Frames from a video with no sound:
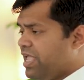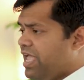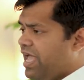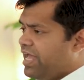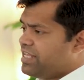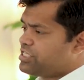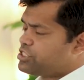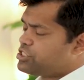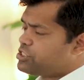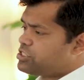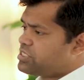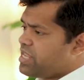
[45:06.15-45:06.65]

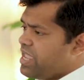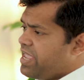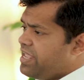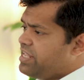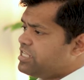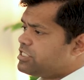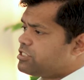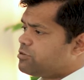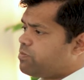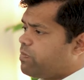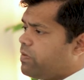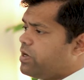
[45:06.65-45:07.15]
And
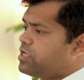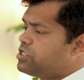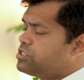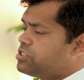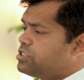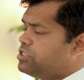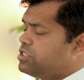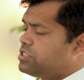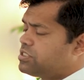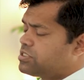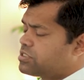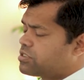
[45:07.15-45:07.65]
saying
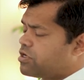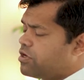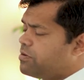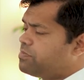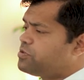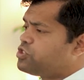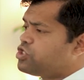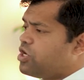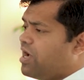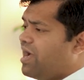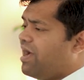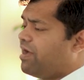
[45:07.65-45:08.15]
the
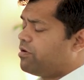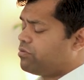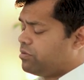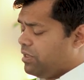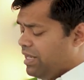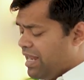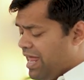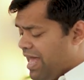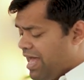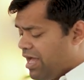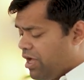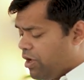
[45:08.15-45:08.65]
scripture out
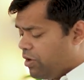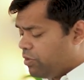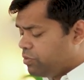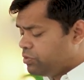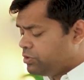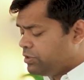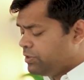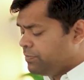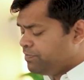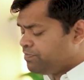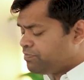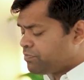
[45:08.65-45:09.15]

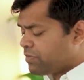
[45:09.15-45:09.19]
loud,